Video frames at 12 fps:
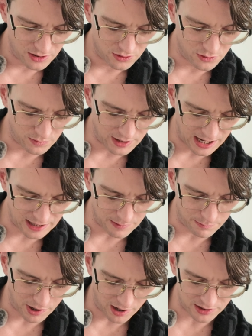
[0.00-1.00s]
to that
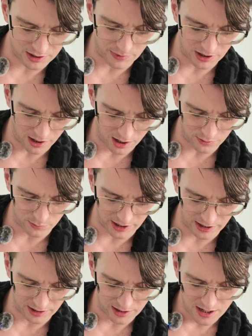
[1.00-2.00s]
impossible
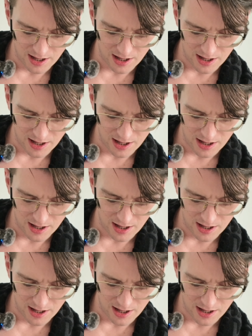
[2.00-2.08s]
hallway,